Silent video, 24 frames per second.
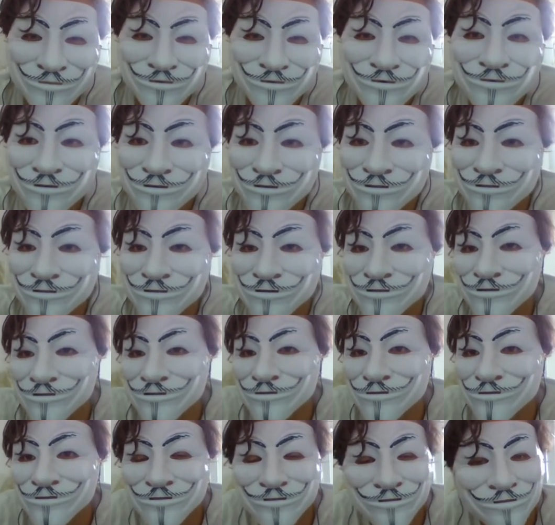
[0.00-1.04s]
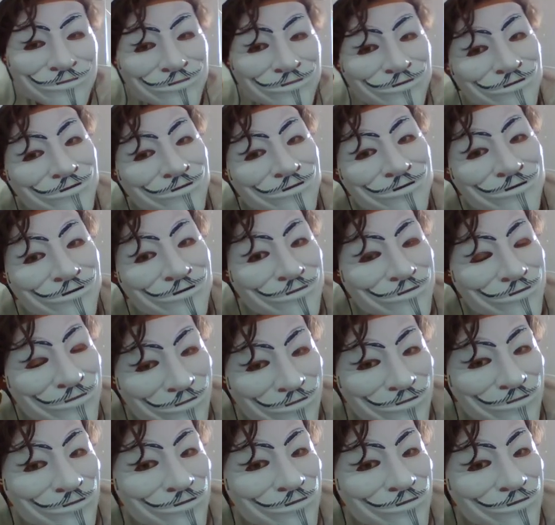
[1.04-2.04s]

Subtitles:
weak, I'd like to say. But here